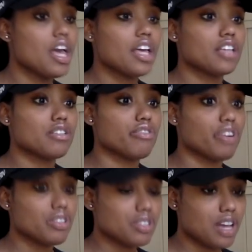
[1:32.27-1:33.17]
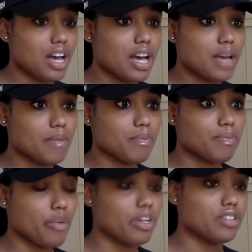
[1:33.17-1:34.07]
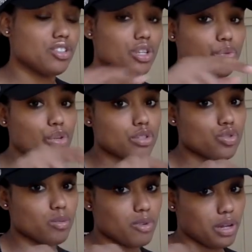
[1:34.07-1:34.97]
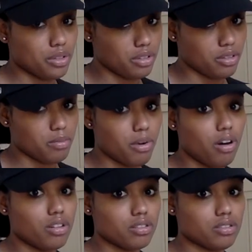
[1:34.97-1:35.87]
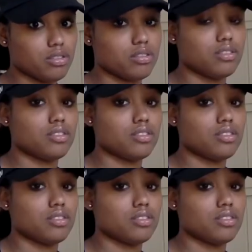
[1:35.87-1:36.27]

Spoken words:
Because the first time, we wanted to see if you could swim around the balls.